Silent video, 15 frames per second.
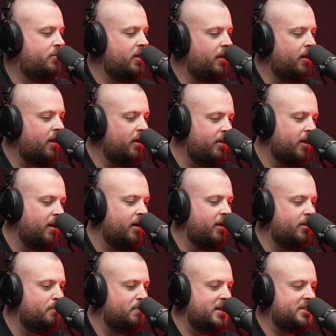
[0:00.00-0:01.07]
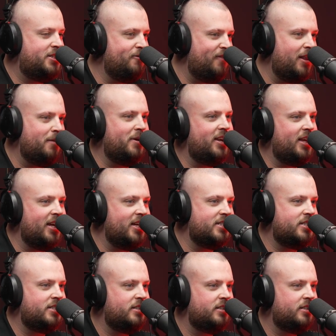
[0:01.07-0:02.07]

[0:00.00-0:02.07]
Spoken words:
the best development years.